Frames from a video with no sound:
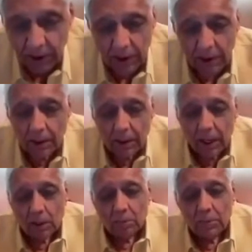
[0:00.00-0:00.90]
meeting
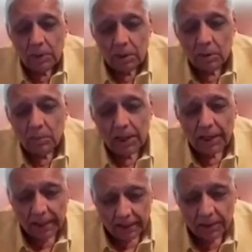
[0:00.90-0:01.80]
is being
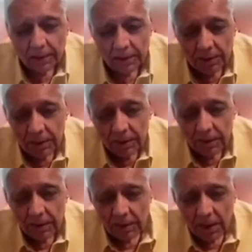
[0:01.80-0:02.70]
held.
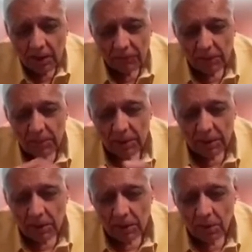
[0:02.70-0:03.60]
That CAFE
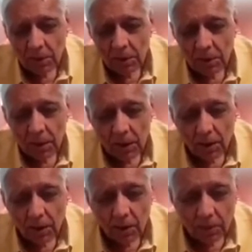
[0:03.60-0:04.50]
meeting,
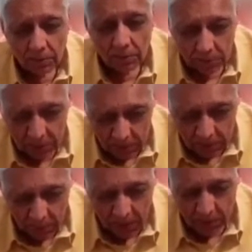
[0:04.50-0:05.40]

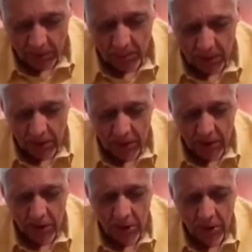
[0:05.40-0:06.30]
the present
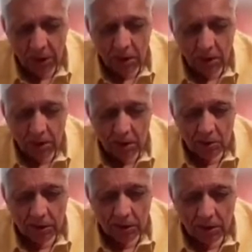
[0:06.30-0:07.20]
meeting,
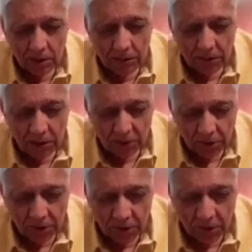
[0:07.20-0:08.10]
is an
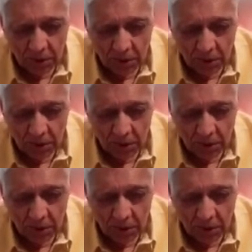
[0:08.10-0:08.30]
invitation